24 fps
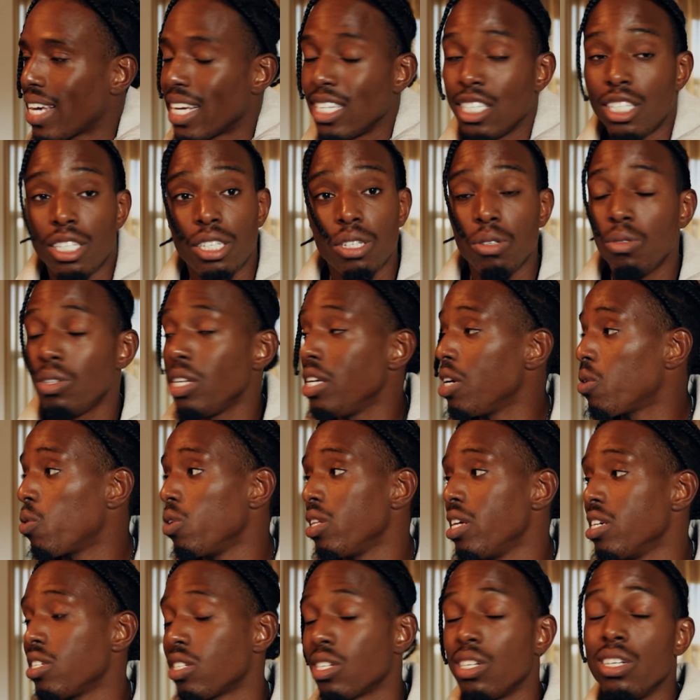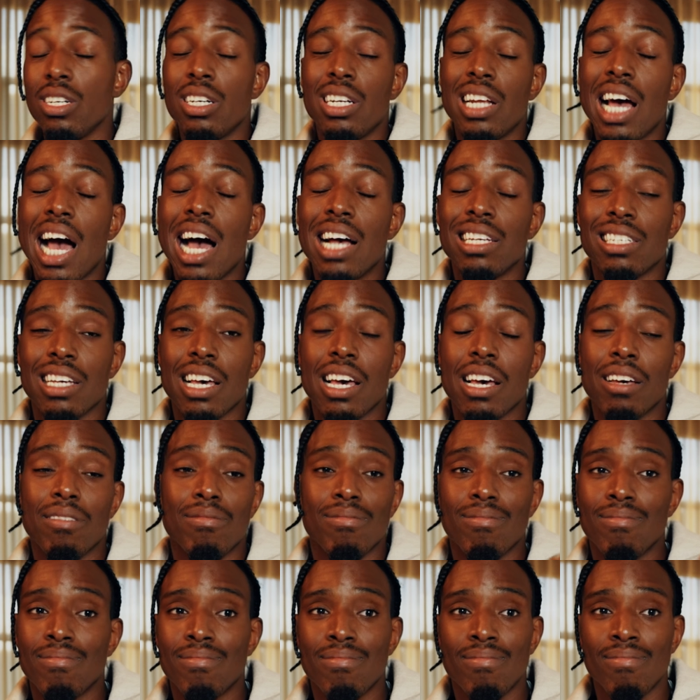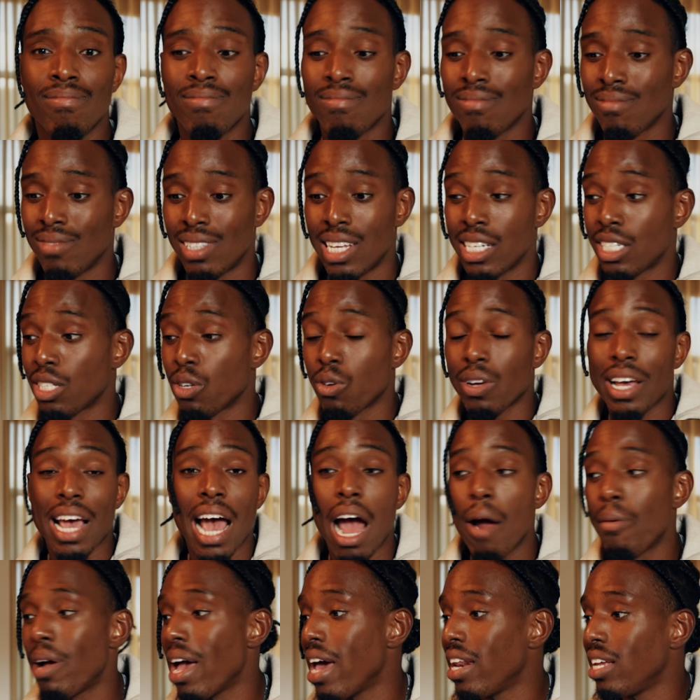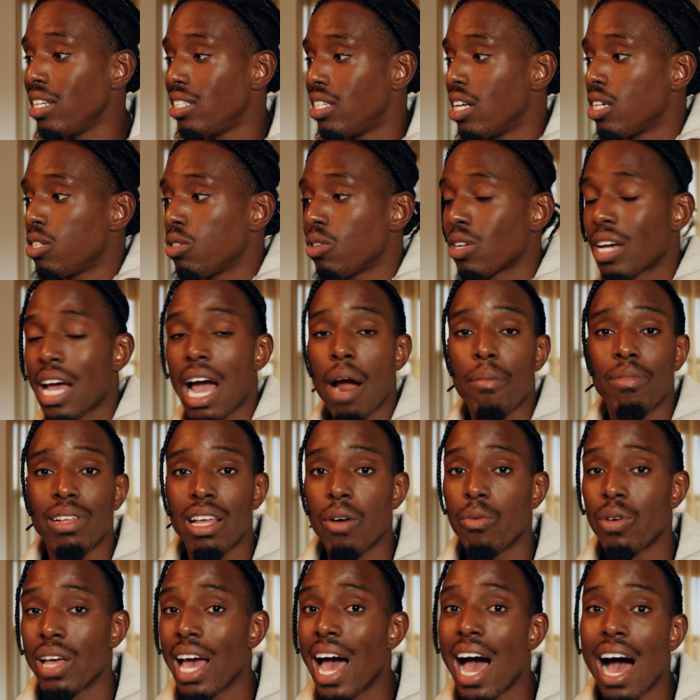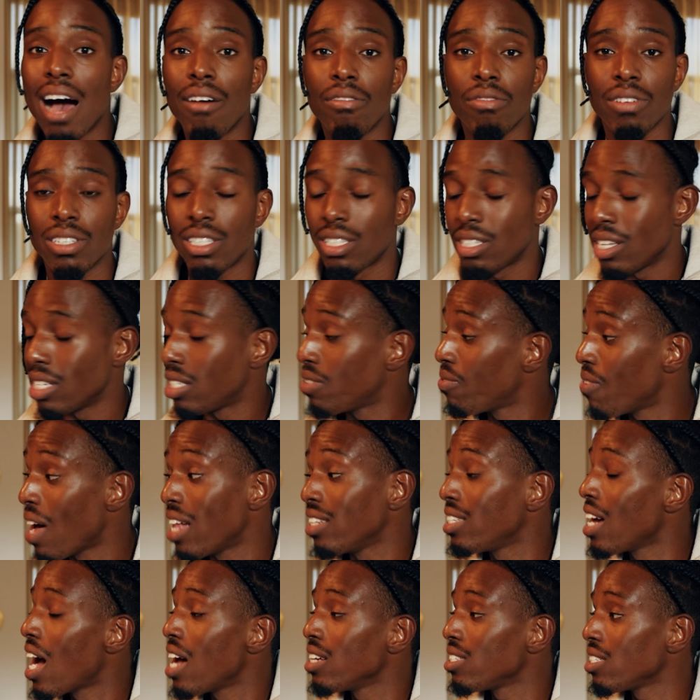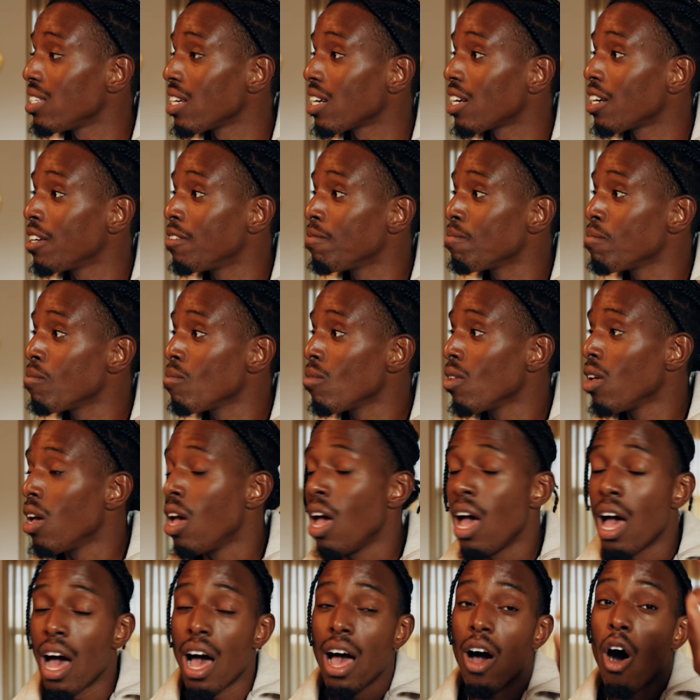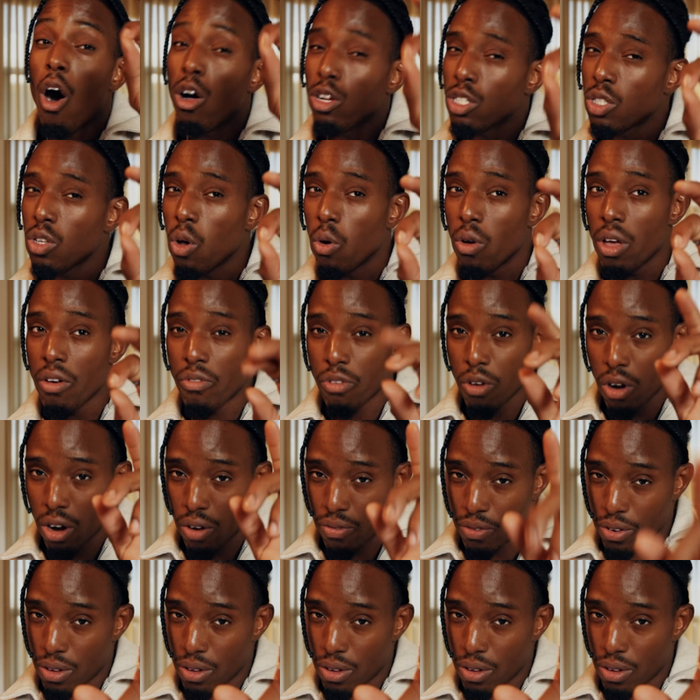it can shoot equally as good as a digital camera, any digital camera that we have. It's fantastic. Also, if you're a